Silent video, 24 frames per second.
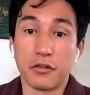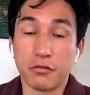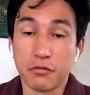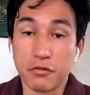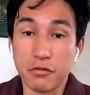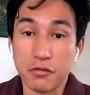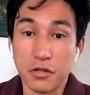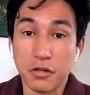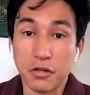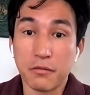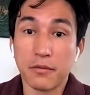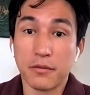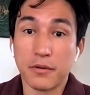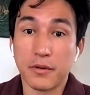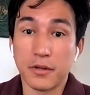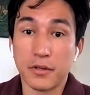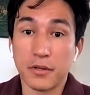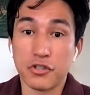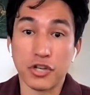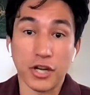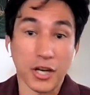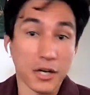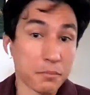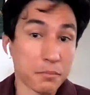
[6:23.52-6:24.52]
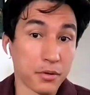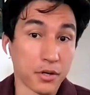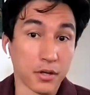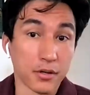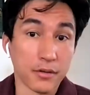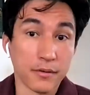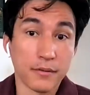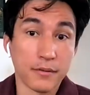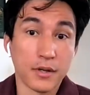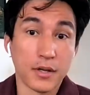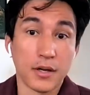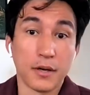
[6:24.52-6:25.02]
through his own
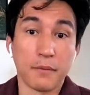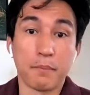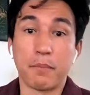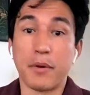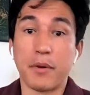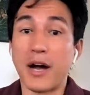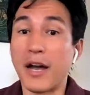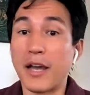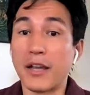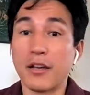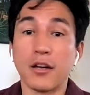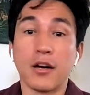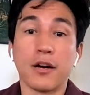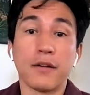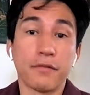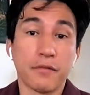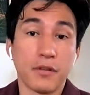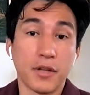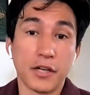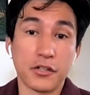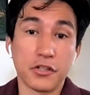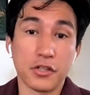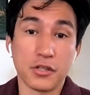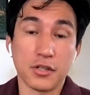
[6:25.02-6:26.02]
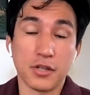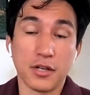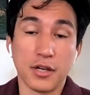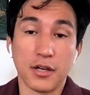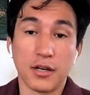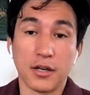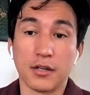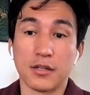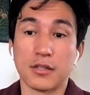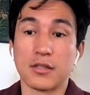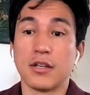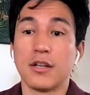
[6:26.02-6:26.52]
checkbook, uh, buying off
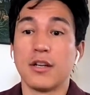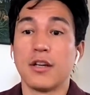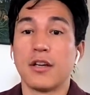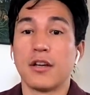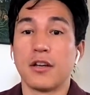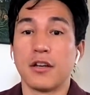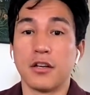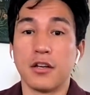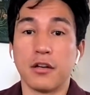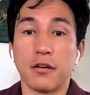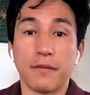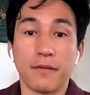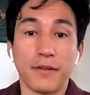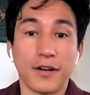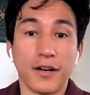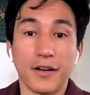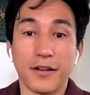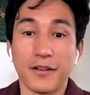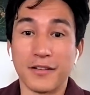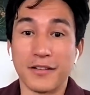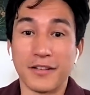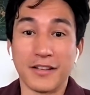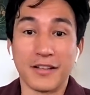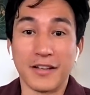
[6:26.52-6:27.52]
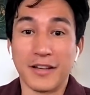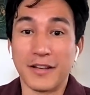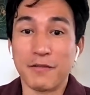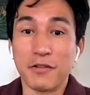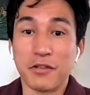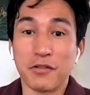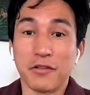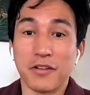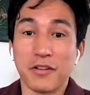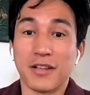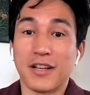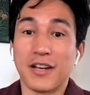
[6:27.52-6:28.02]
legislators. You know, uh,
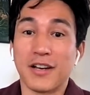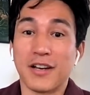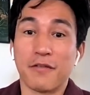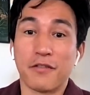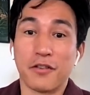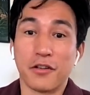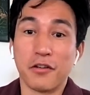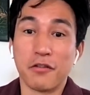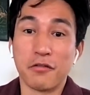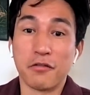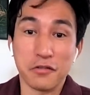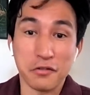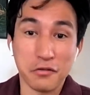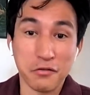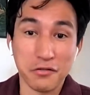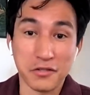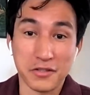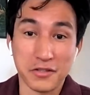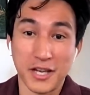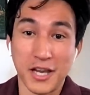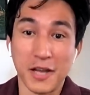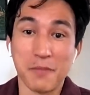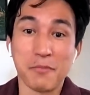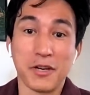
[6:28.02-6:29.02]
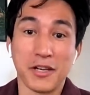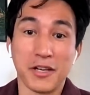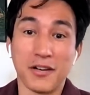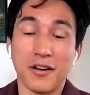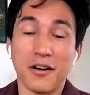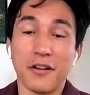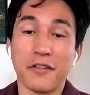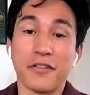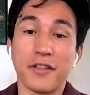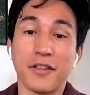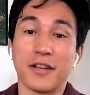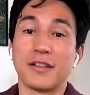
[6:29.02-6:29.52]
even doing the kind of the old school Tammany
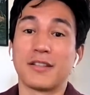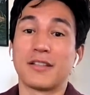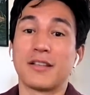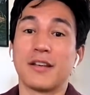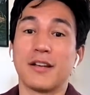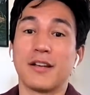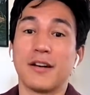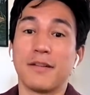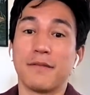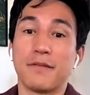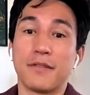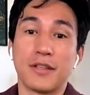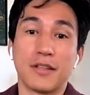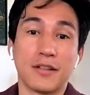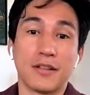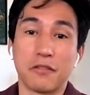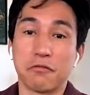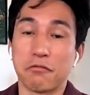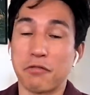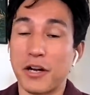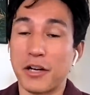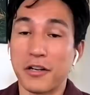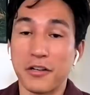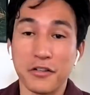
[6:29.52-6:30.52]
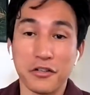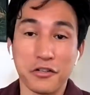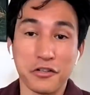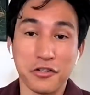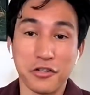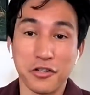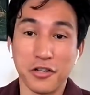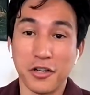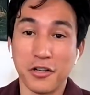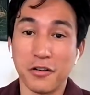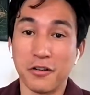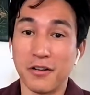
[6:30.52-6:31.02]
Hall thing. Uh, the, the records
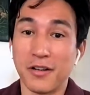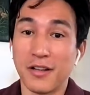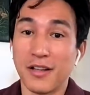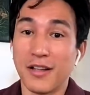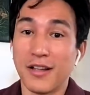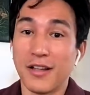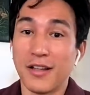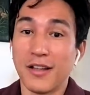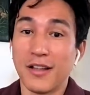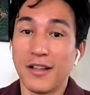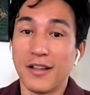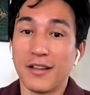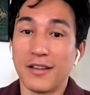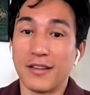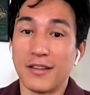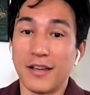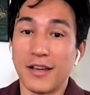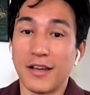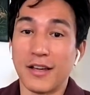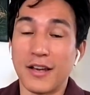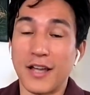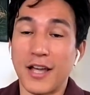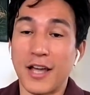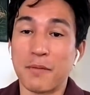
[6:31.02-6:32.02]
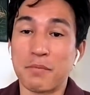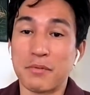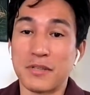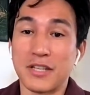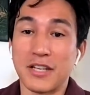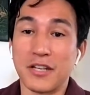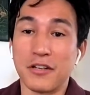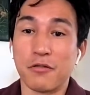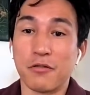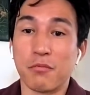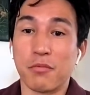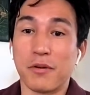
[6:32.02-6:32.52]
show that
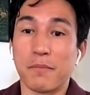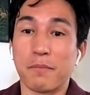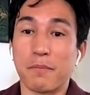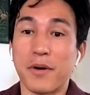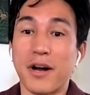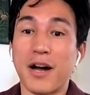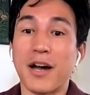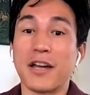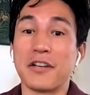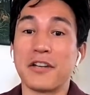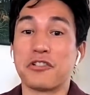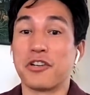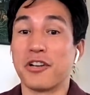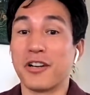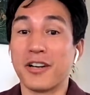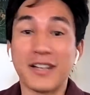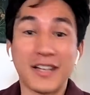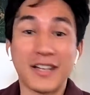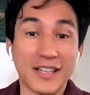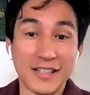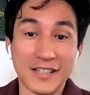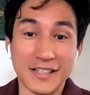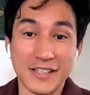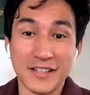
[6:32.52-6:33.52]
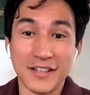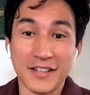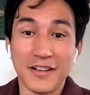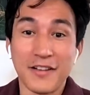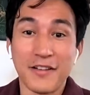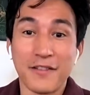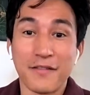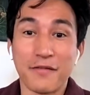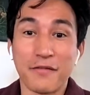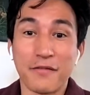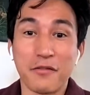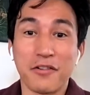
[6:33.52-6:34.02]
Epstein would buy turkeys
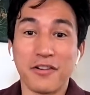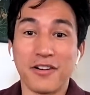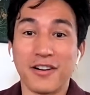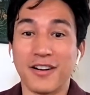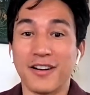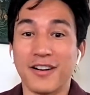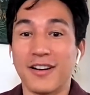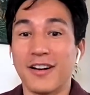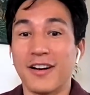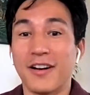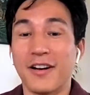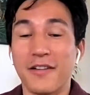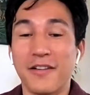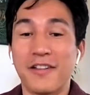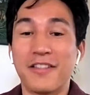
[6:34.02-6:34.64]
for